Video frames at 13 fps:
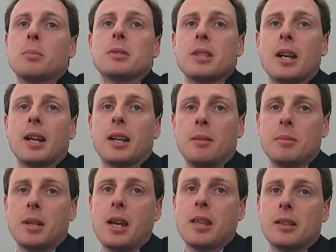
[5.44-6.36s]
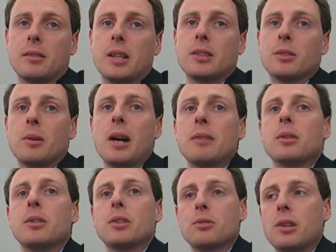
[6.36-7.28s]
OpenStack came together, right? So yeah. I
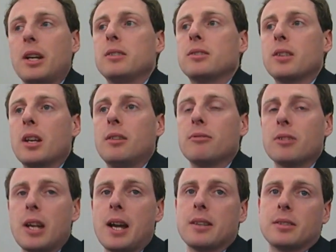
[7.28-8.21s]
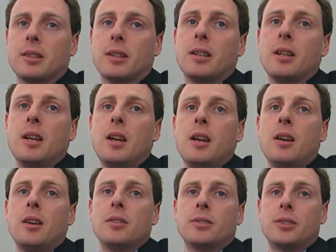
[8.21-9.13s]
wrote a trade study for NASA
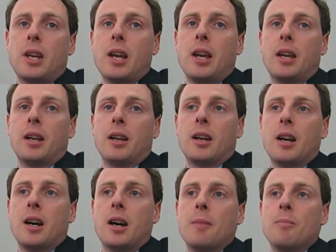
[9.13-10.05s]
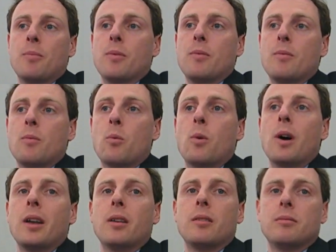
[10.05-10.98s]
saying um,
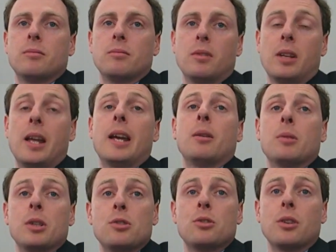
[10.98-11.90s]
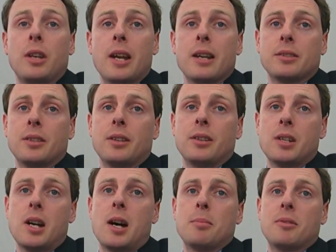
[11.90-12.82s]
what language should NASA
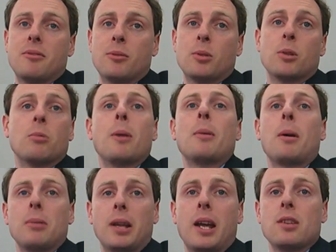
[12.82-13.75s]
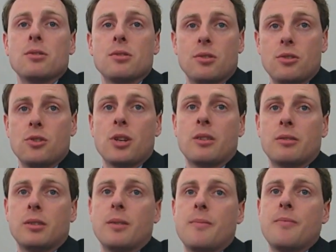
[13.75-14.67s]
adopt for web applications in
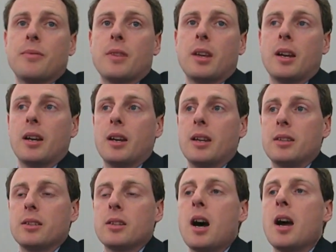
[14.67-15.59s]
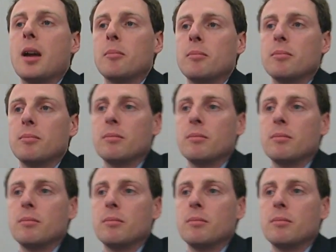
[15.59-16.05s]
general. Yeah. Uh, at the time,